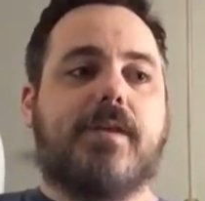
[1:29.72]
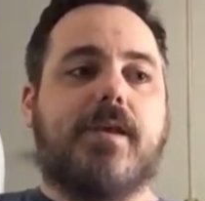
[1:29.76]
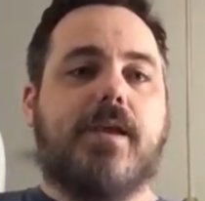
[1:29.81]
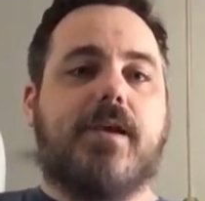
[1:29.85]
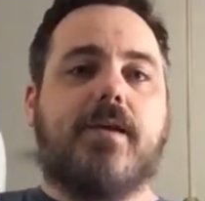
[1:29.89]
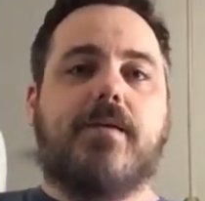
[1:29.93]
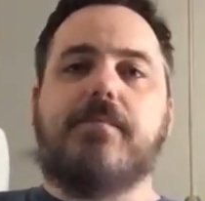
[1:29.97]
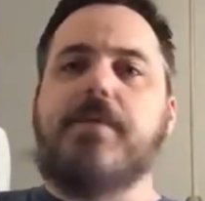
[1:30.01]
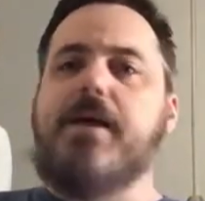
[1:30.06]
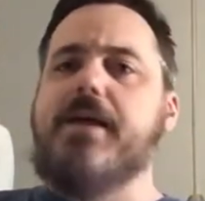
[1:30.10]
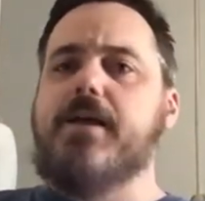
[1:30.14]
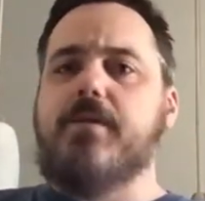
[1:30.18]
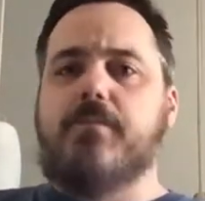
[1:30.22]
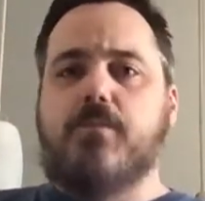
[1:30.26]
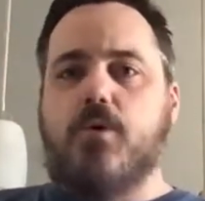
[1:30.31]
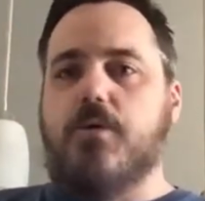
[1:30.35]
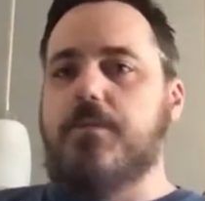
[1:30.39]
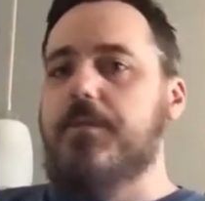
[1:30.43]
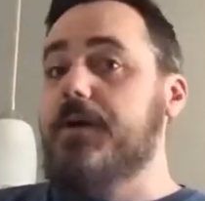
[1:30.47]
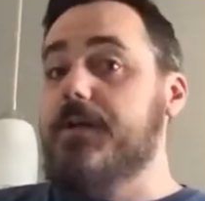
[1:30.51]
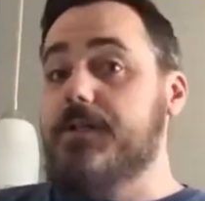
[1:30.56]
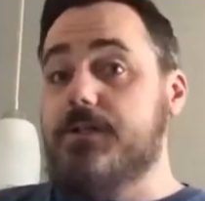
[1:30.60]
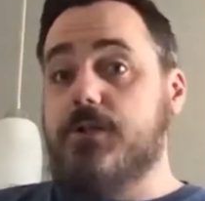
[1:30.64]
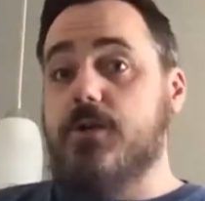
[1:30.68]
and making
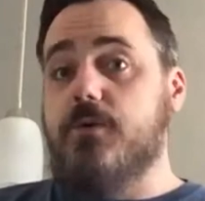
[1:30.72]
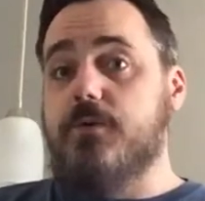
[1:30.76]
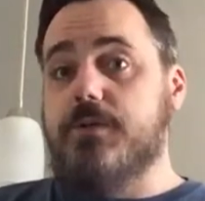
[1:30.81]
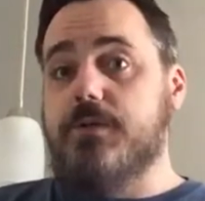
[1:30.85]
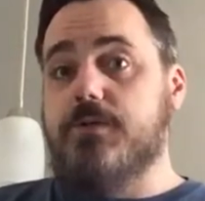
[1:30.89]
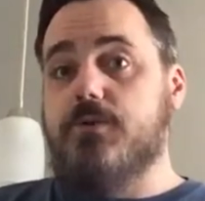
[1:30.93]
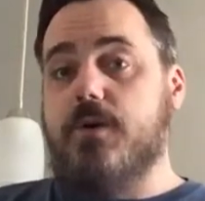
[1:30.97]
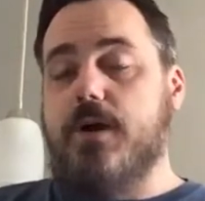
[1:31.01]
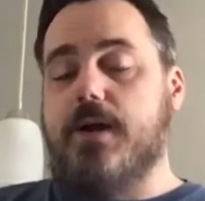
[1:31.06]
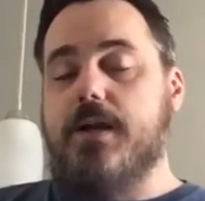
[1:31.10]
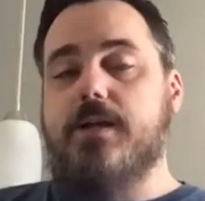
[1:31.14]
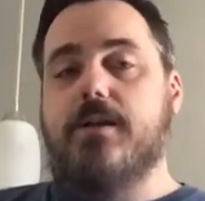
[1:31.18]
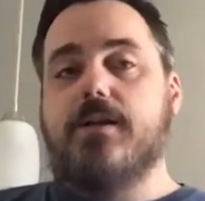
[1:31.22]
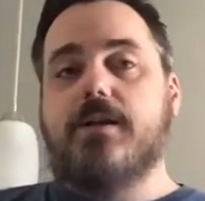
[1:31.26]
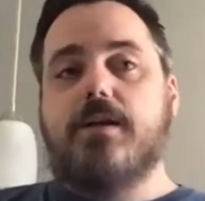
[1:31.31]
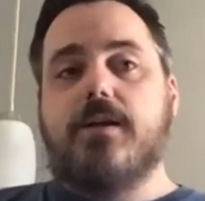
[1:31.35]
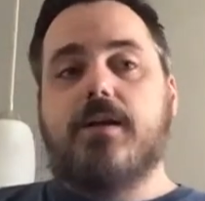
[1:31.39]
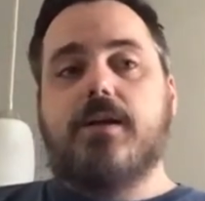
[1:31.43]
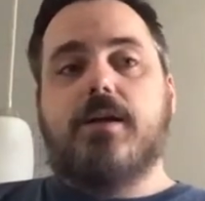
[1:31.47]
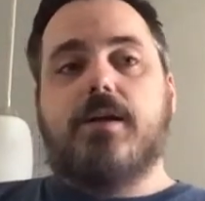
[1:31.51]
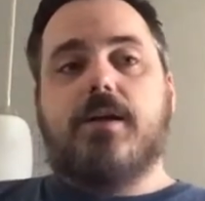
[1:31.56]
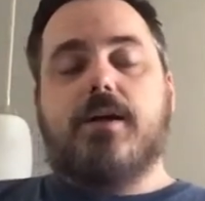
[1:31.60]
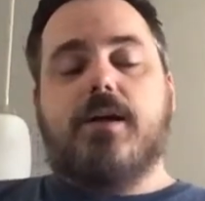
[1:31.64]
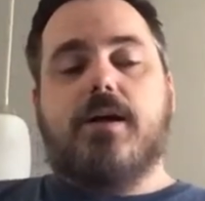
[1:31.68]
more money is always great.
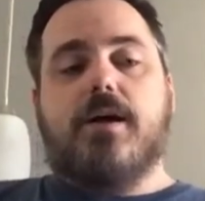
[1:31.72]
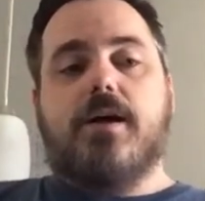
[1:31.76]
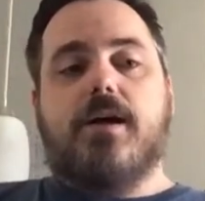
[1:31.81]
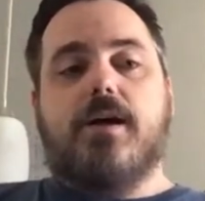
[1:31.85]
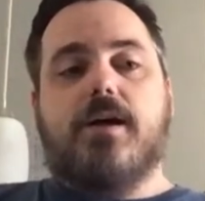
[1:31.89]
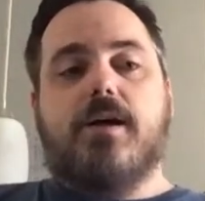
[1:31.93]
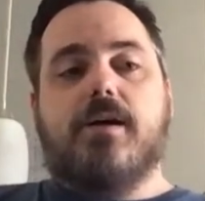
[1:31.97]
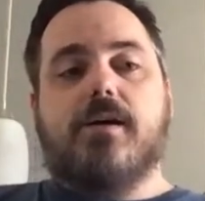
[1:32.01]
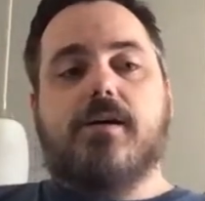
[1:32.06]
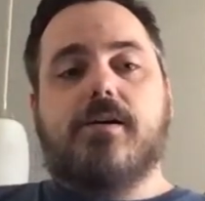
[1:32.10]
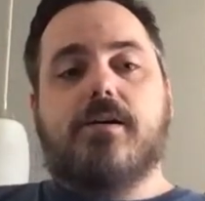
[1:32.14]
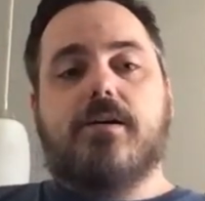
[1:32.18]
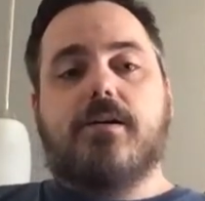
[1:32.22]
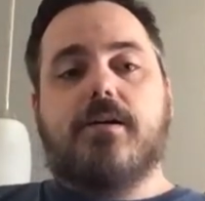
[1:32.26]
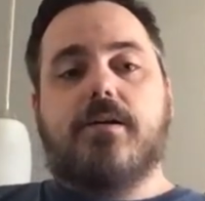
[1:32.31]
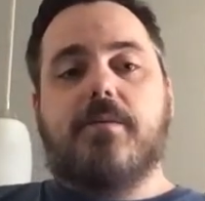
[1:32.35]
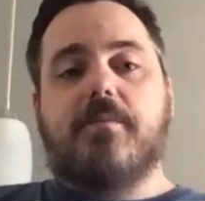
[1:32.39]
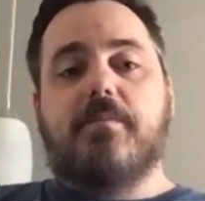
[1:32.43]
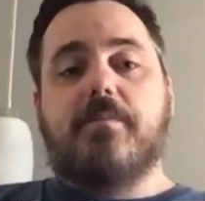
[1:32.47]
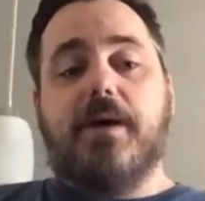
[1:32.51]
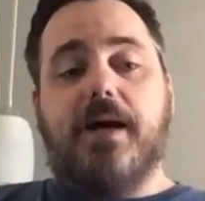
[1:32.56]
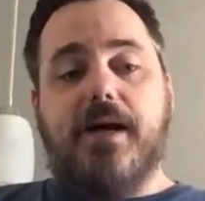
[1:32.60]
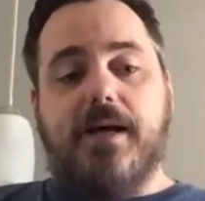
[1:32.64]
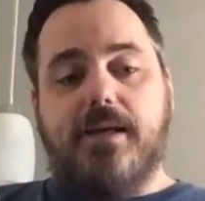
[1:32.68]

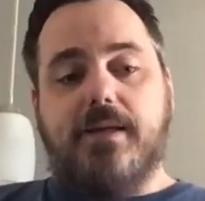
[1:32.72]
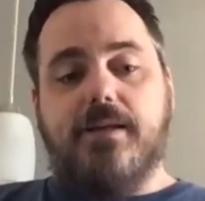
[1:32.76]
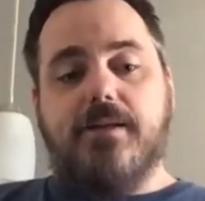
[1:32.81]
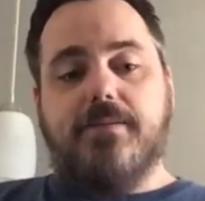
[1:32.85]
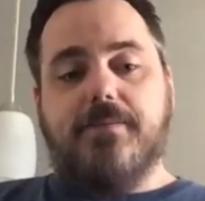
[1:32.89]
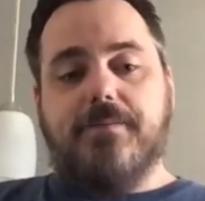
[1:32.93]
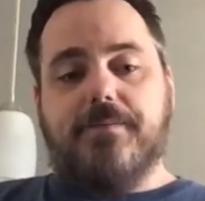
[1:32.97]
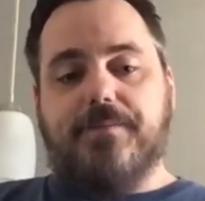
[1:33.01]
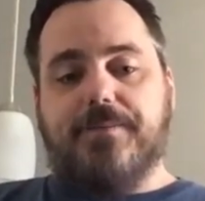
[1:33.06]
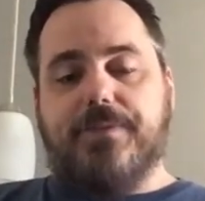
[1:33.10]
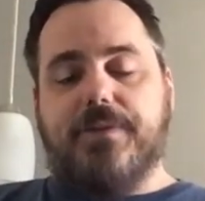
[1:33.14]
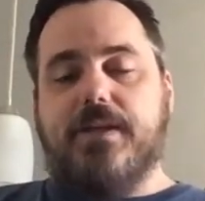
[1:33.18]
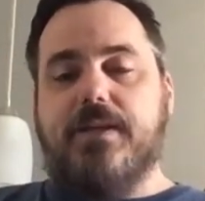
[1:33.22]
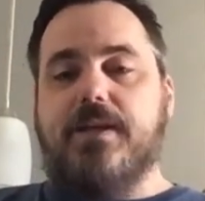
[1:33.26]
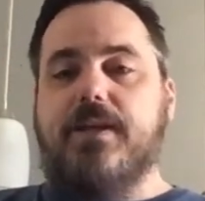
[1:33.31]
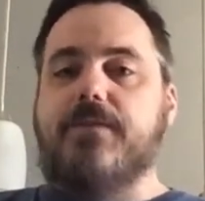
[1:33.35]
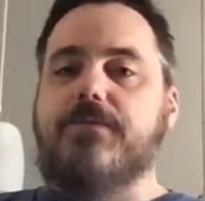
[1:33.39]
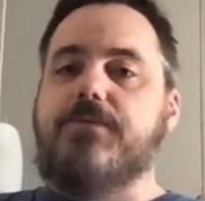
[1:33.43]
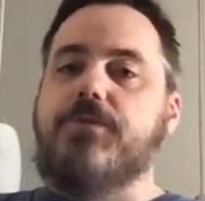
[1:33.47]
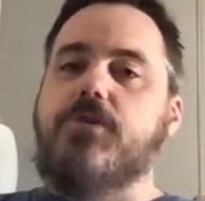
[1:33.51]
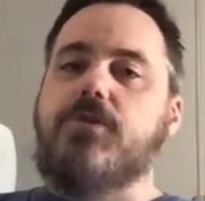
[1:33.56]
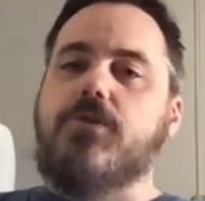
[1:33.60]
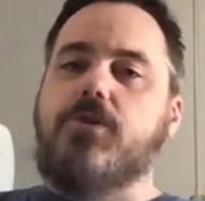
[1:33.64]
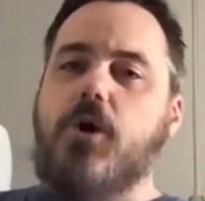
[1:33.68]
But
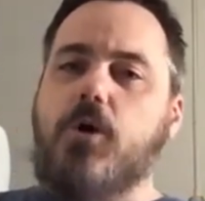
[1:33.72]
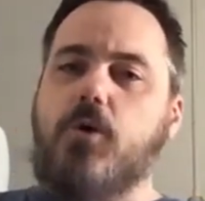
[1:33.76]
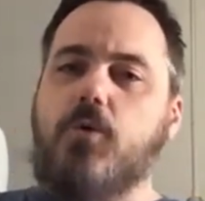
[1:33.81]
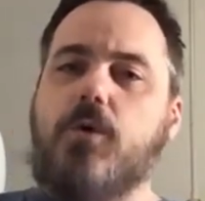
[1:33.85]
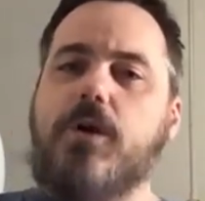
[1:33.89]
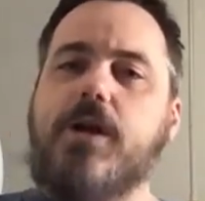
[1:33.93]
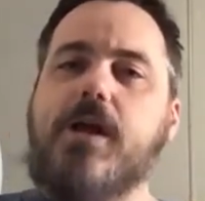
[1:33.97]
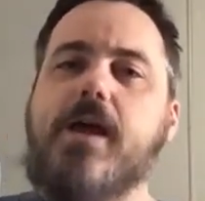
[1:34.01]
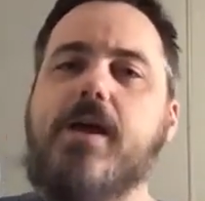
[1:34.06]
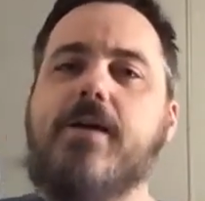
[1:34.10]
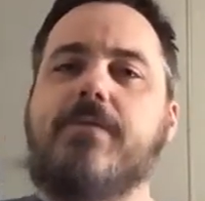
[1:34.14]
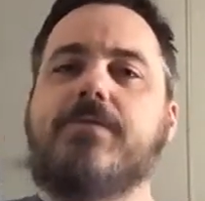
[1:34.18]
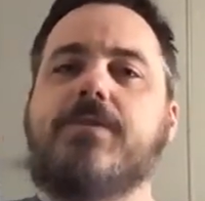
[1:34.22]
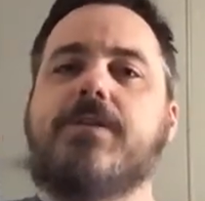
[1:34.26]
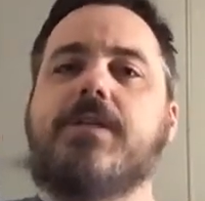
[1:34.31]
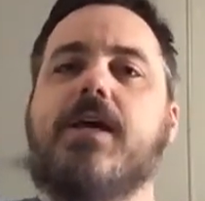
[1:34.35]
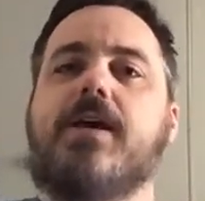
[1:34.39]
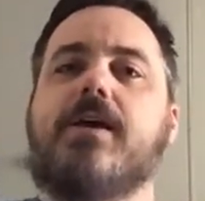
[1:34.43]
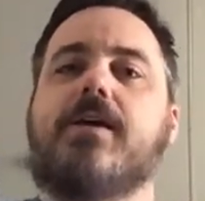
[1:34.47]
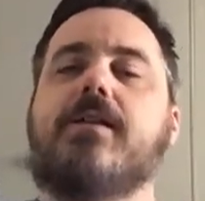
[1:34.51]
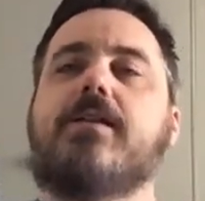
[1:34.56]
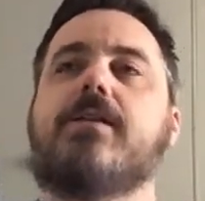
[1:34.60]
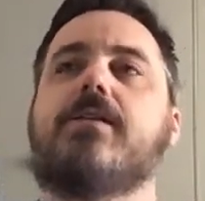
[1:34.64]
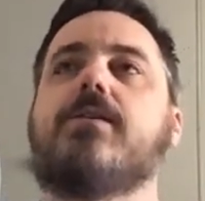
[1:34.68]
if you don't want to have
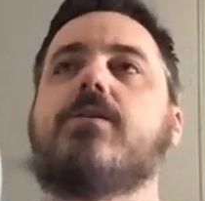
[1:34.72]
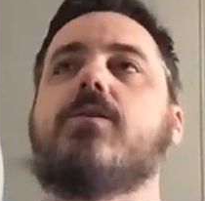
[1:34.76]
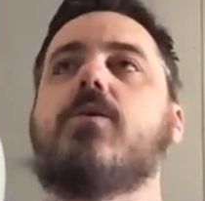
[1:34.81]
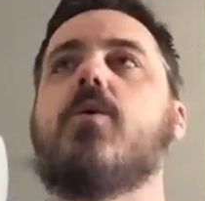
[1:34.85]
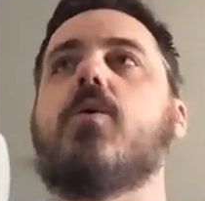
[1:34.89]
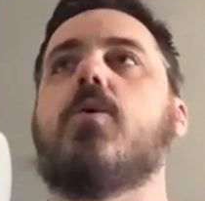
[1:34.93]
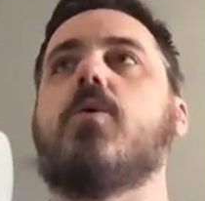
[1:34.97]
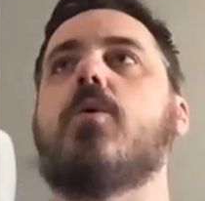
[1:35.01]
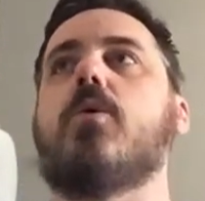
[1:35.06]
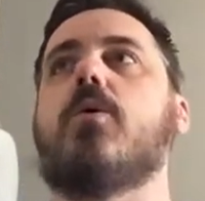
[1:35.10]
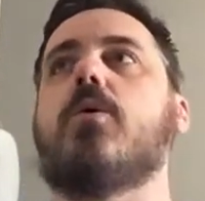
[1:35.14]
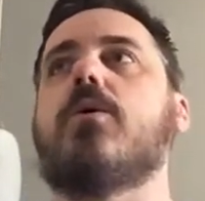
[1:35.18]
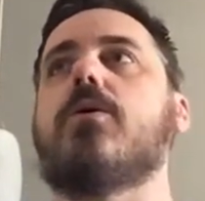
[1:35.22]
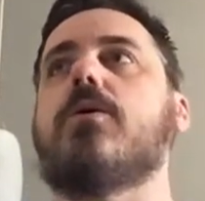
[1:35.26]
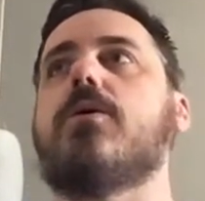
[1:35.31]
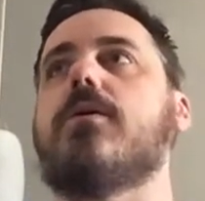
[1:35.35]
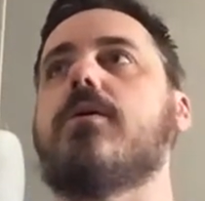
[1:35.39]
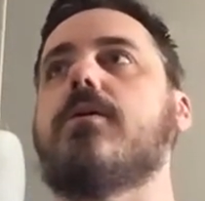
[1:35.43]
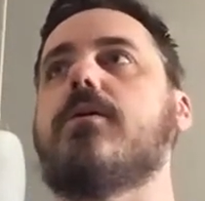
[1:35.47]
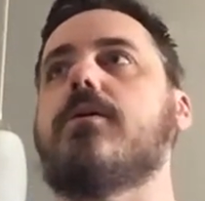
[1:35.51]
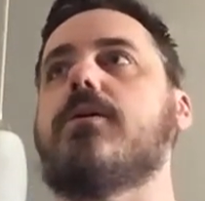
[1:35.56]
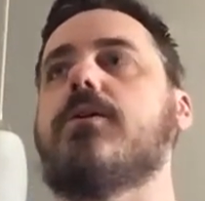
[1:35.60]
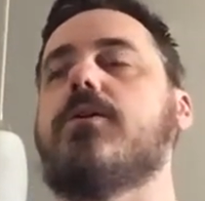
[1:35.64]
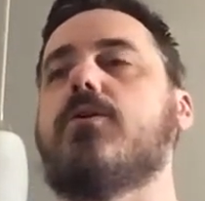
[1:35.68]
debt,
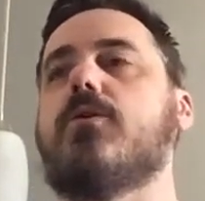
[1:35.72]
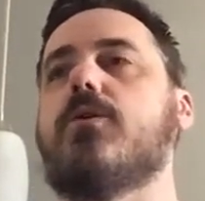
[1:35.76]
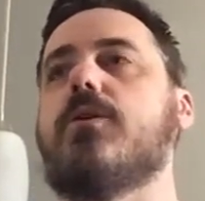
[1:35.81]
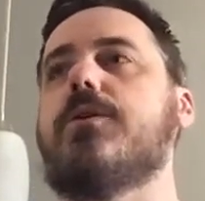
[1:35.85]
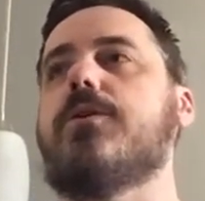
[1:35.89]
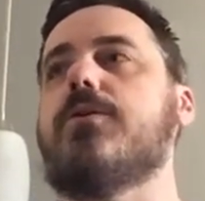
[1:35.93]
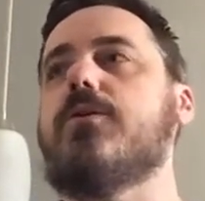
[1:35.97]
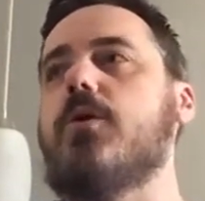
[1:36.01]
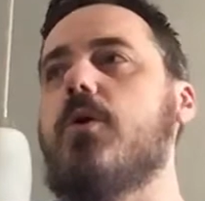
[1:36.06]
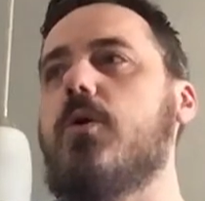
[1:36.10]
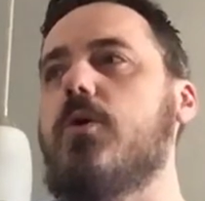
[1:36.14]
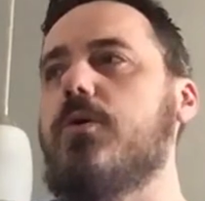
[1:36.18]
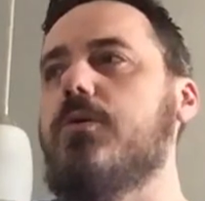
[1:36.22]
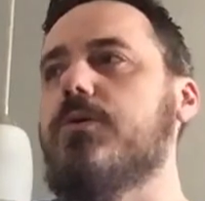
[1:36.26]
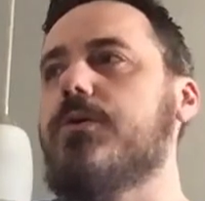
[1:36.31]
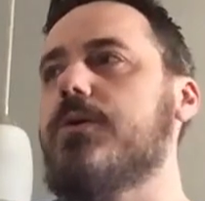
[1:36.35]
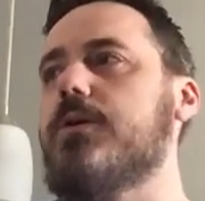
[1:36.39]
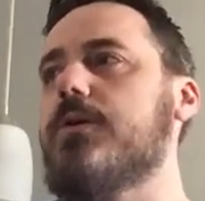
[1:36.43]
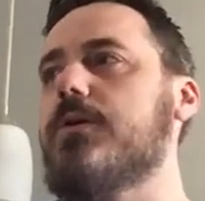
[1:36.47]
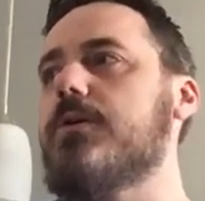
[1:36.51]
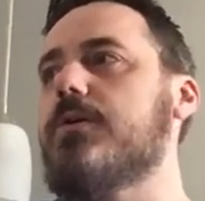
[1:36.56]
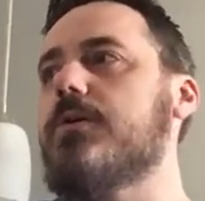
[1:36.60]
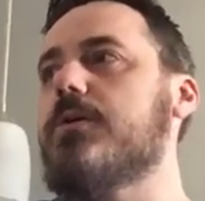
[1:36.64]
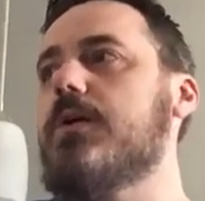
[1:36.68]
or you're a little
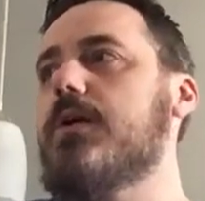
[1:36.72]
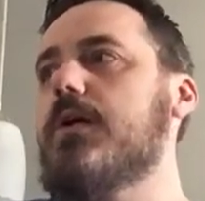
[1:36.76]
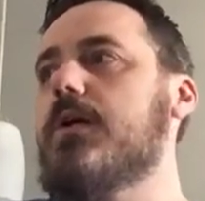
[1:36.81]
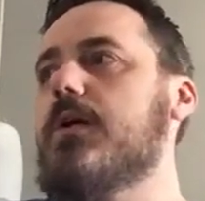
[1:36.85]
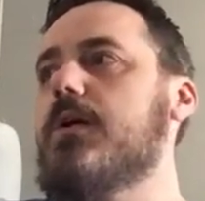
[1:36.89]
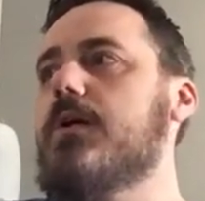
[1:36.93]
older,